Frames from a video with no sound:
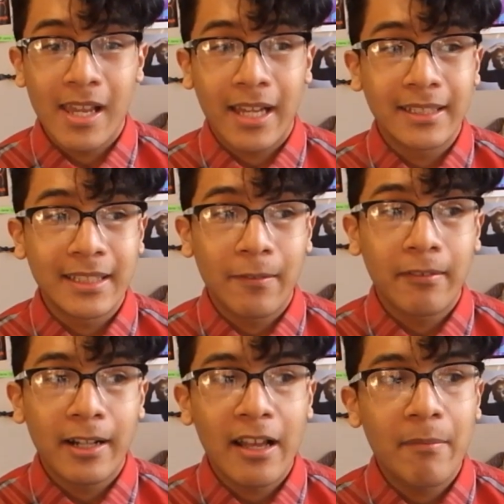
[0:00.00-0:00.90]
And I
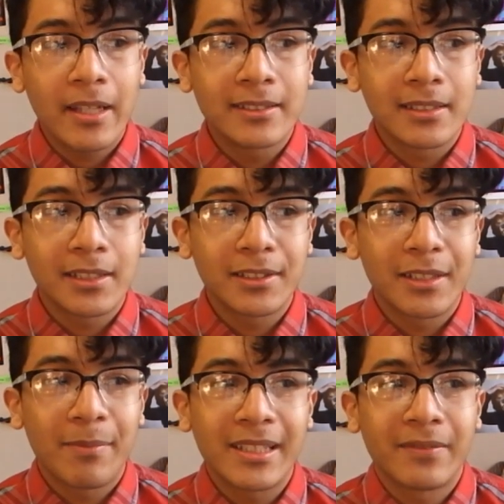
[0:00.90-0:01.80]
wouldn't have made such
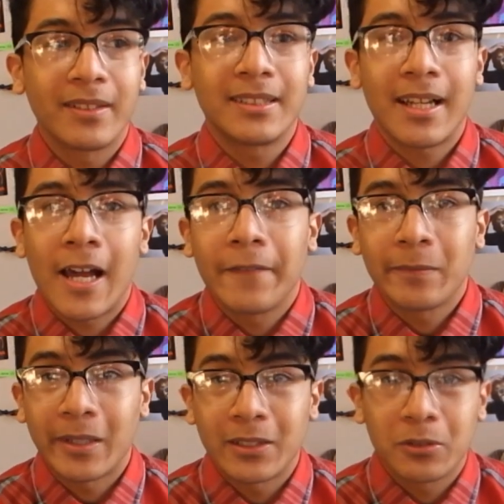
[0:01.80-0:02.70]
the best friends I have in
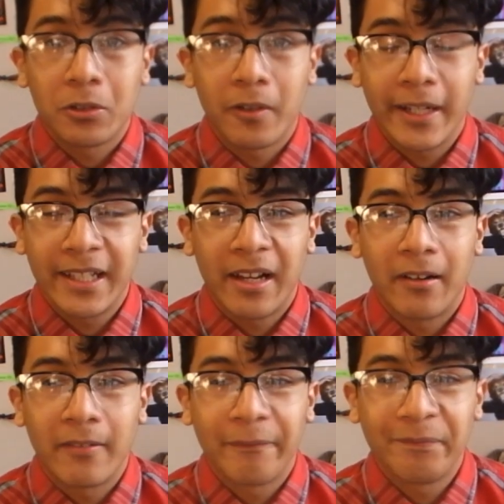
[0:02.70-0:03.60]
my school right now.